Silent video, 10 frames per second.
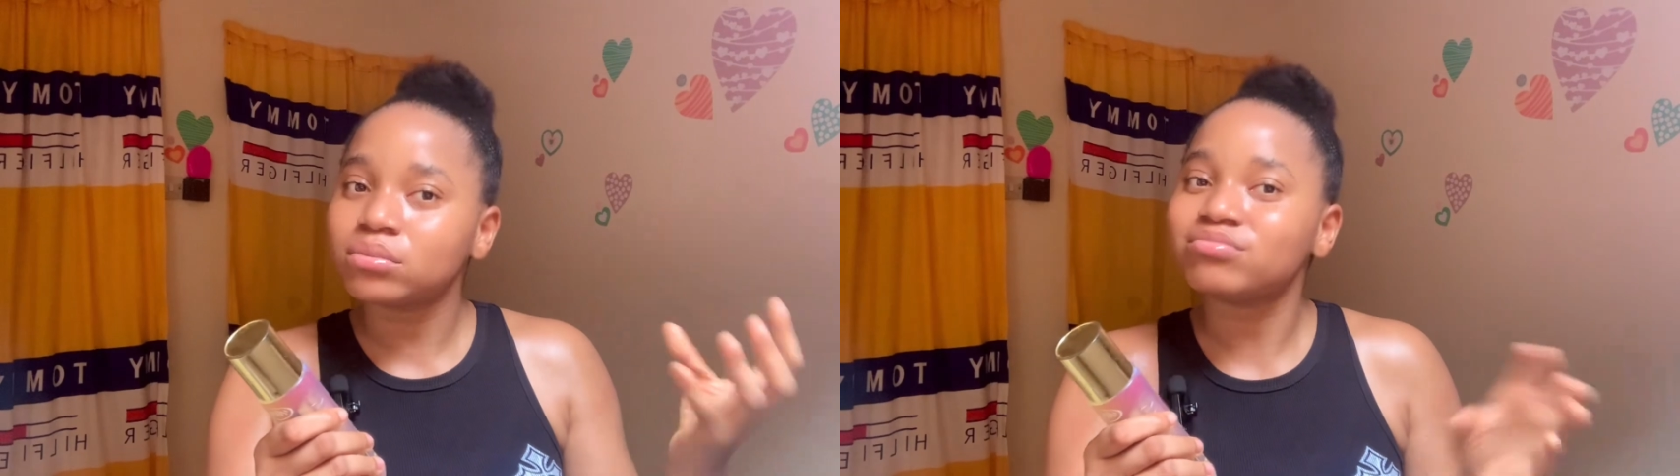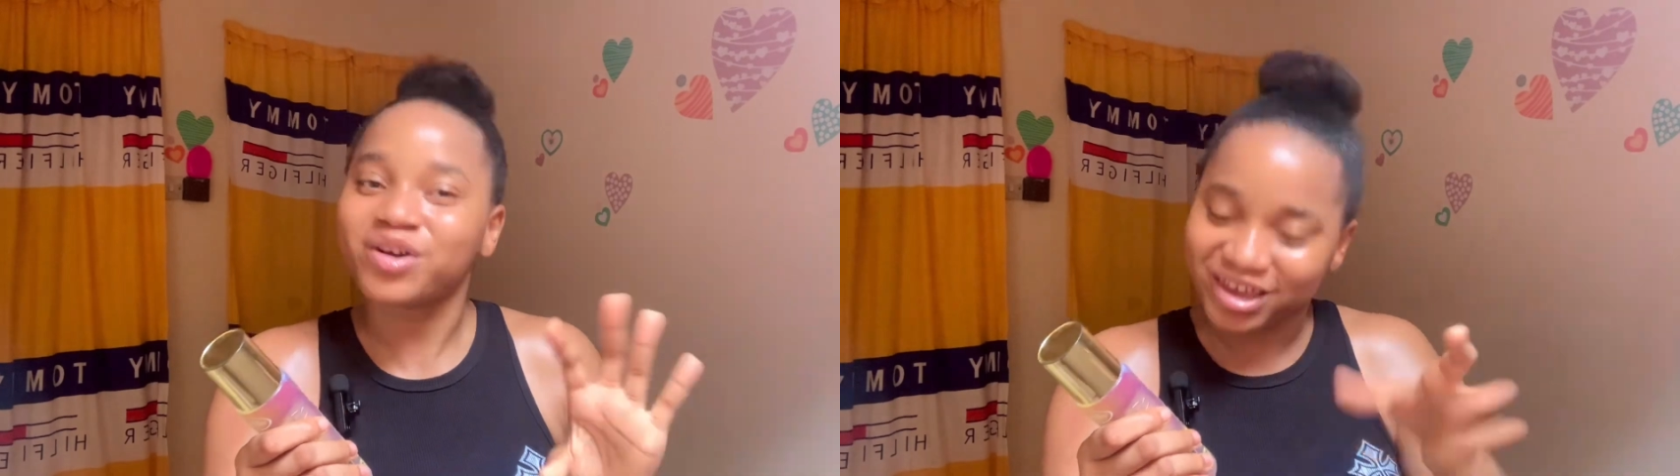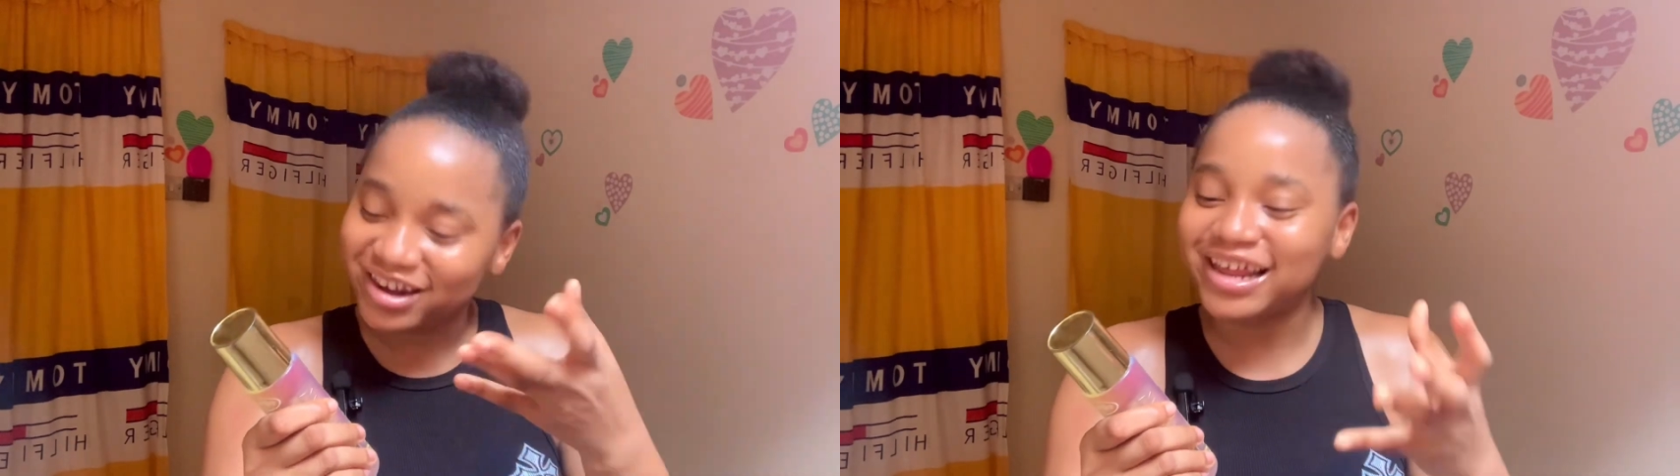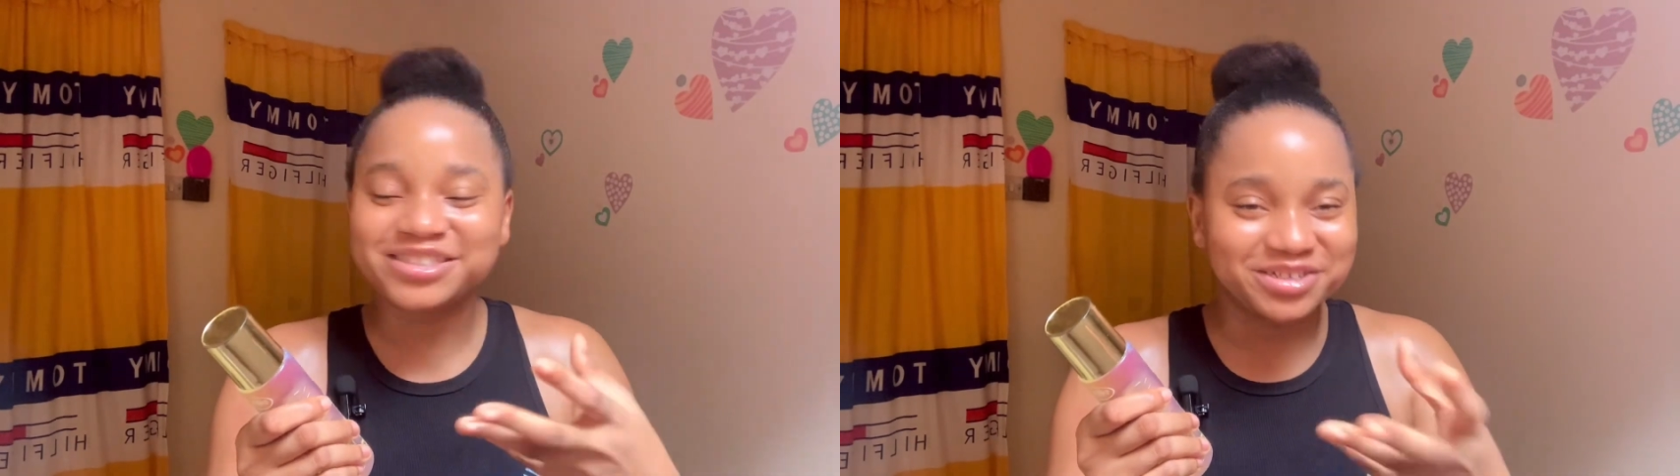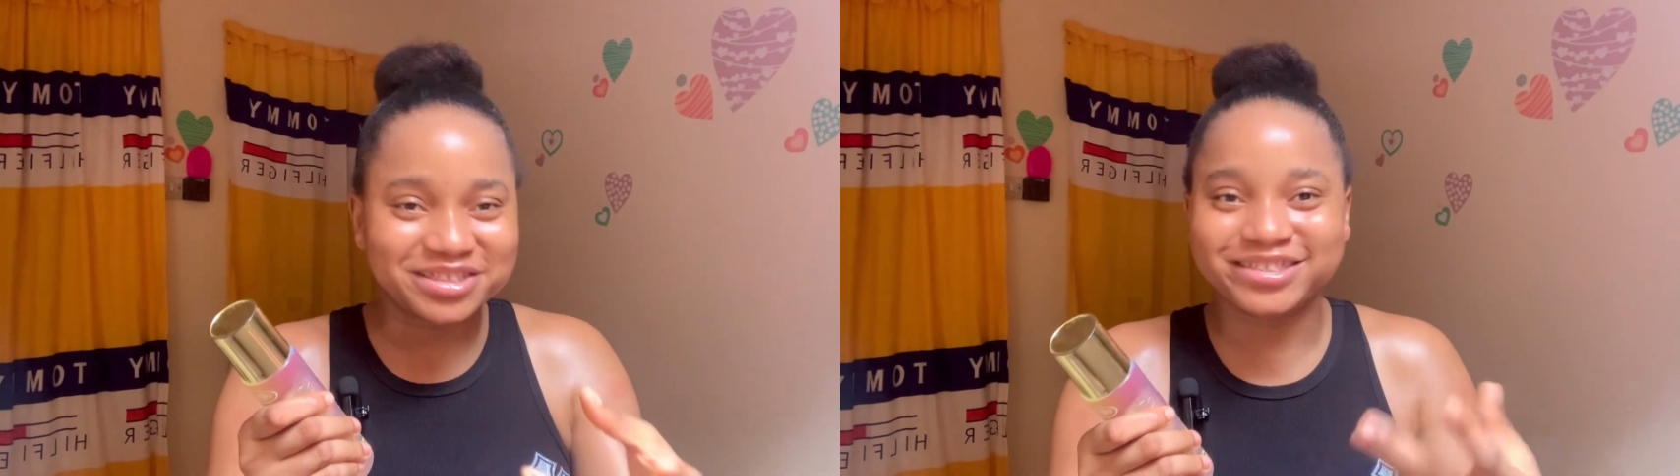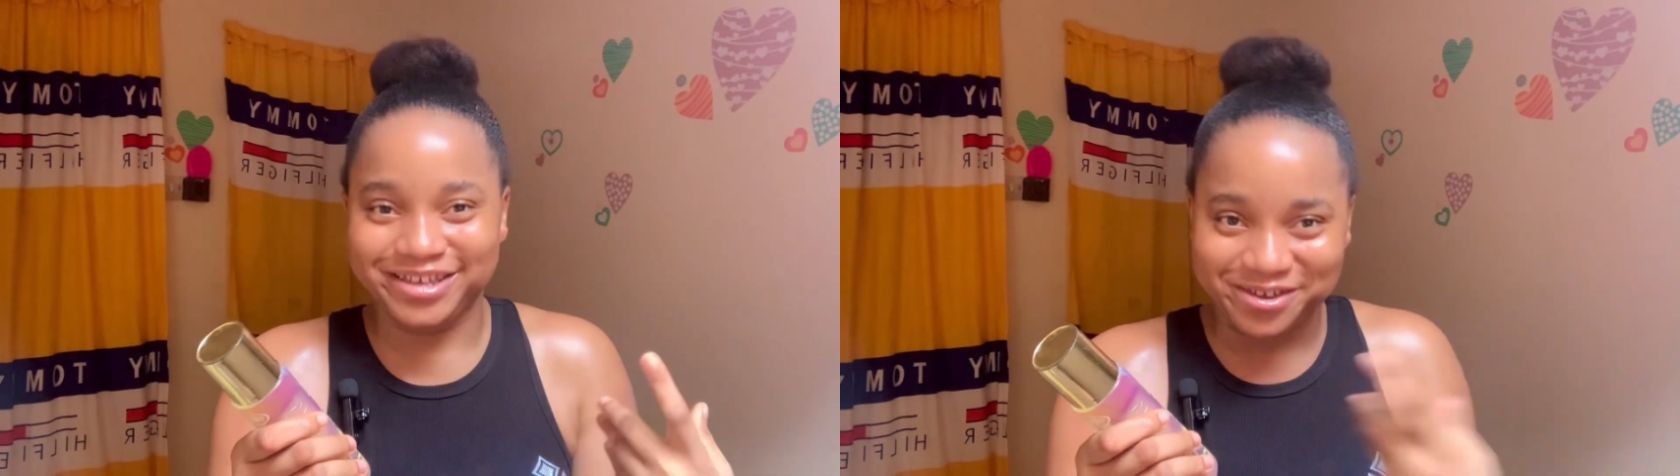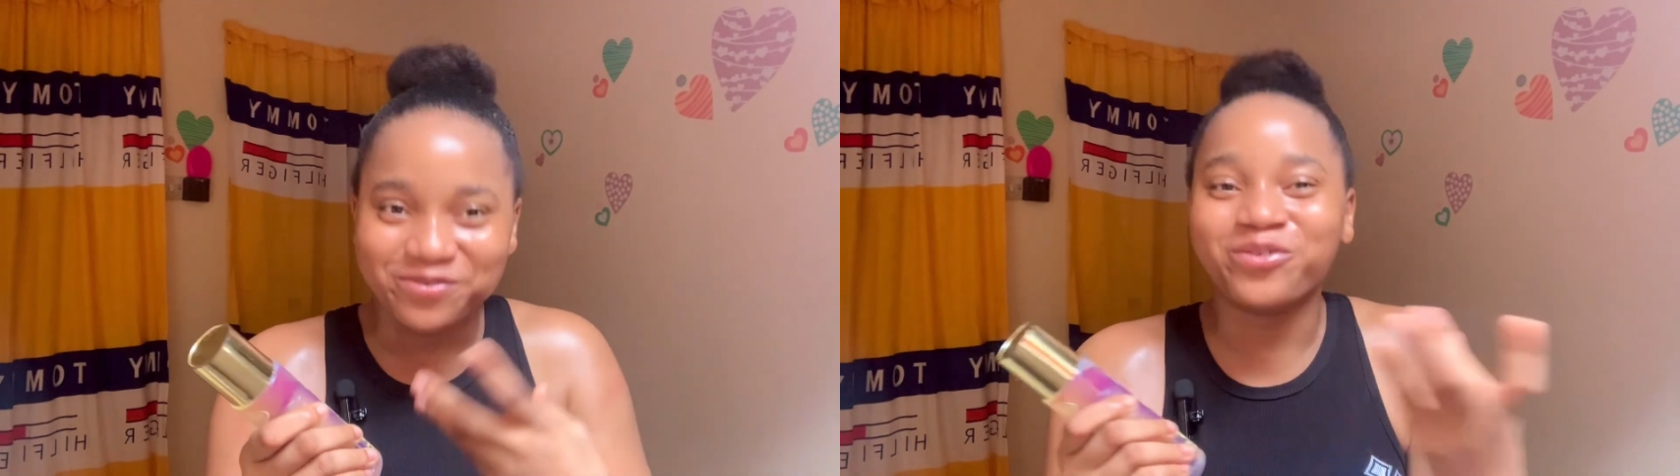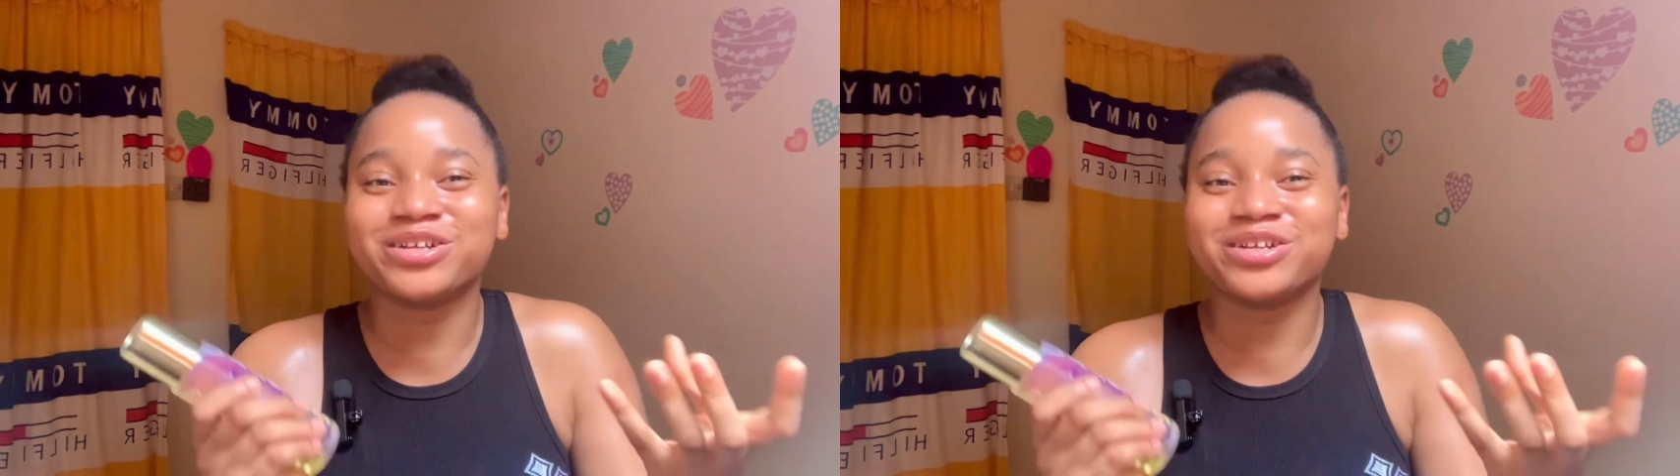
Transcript: Okay, let's just see if